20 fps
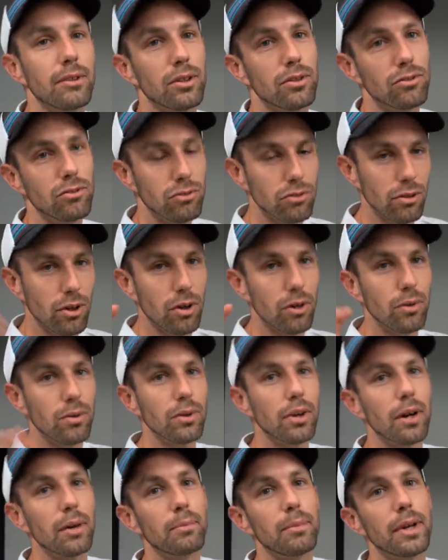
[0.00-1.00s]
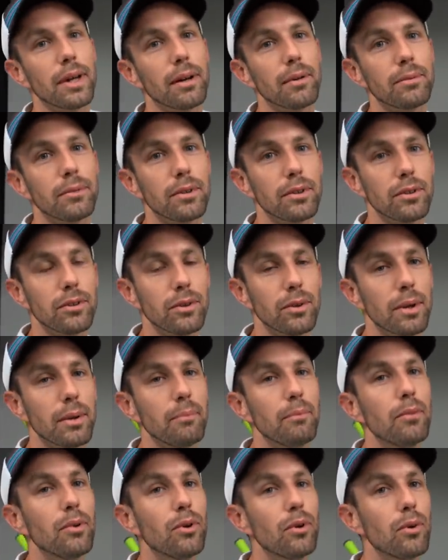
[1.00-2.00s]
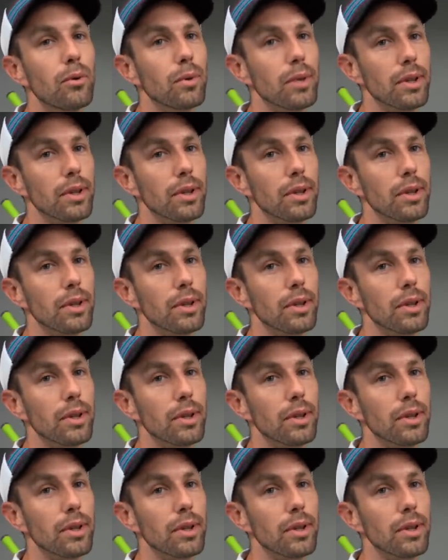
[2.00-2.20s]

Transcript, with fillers: controlled, I'd be able to do it more